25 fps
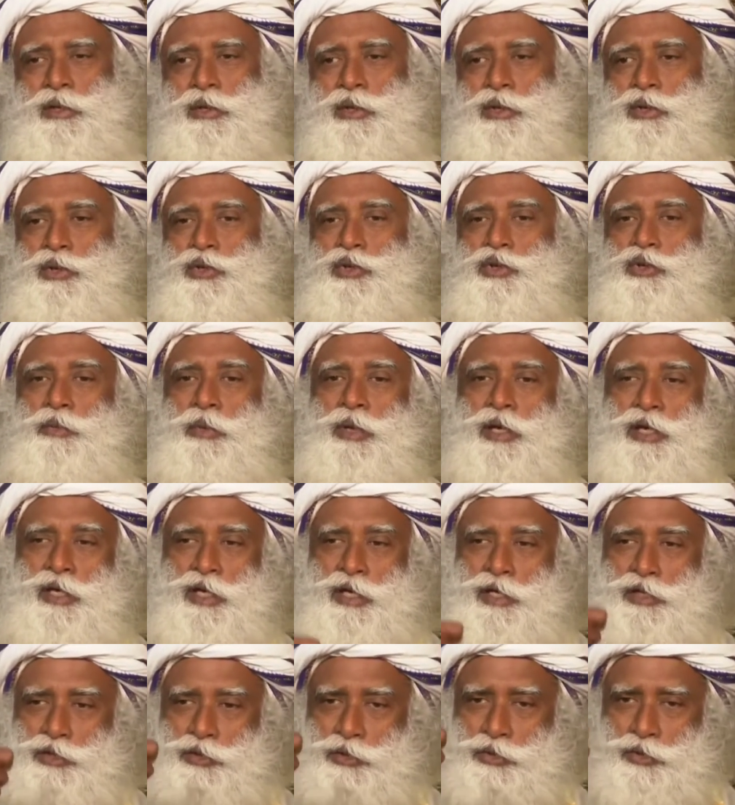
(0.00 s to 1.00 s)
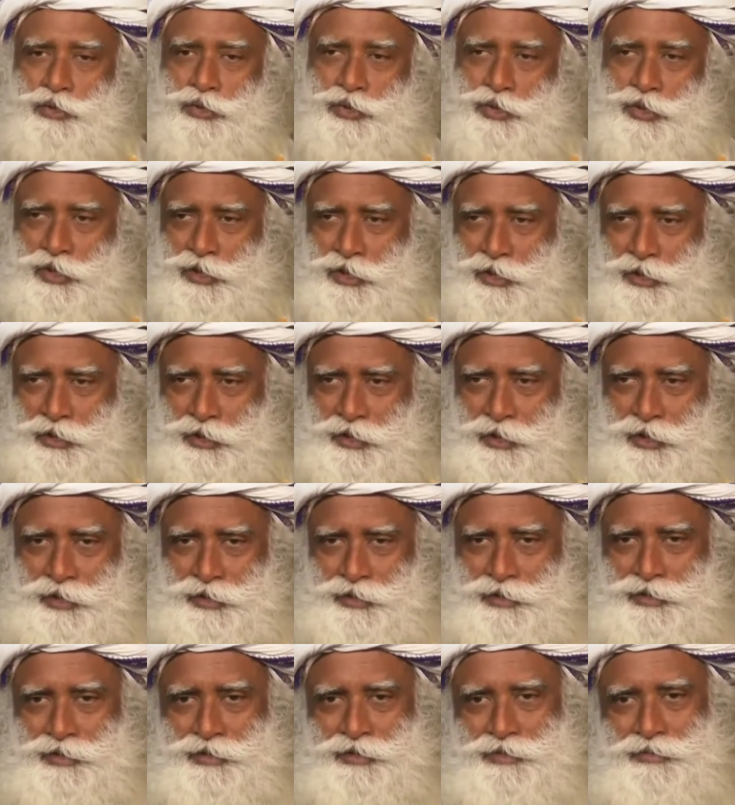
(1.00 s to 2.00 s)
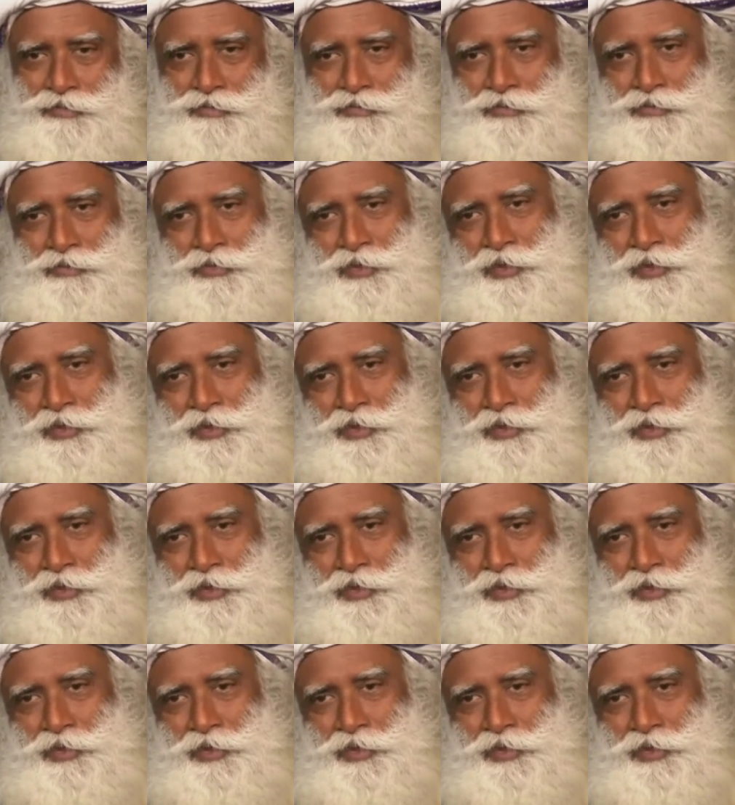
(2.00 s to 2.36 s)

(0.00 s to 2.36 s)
you may get to do certain things. We